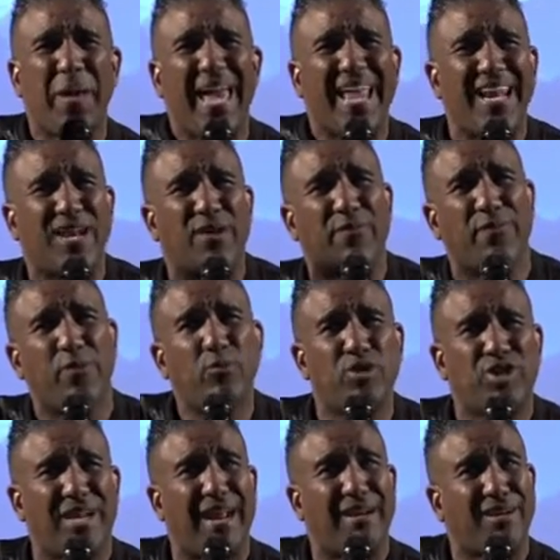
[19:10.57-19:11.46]
pain in the
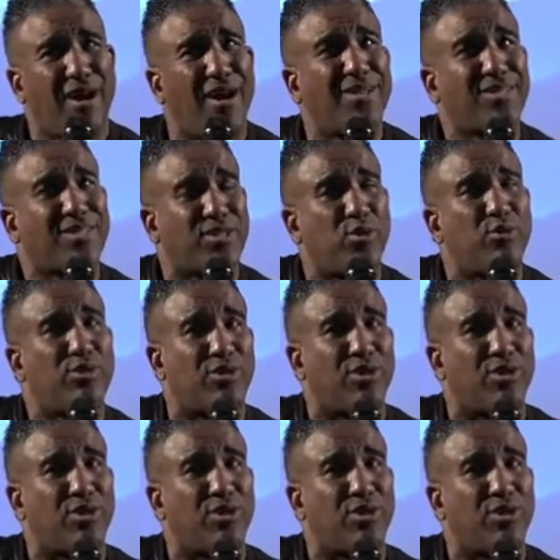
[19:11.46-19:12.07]
future that causes you